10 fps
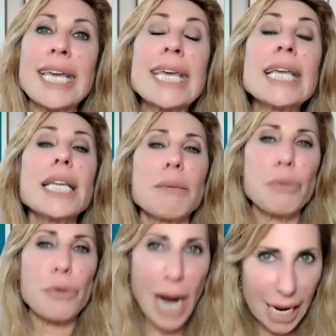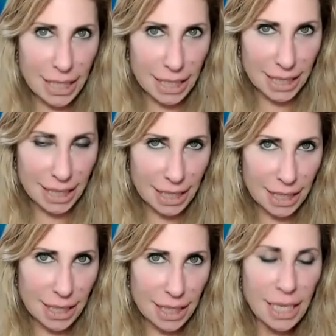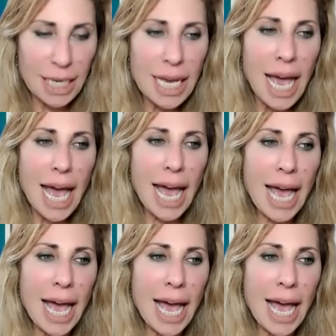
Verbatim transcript: healing practices yeah.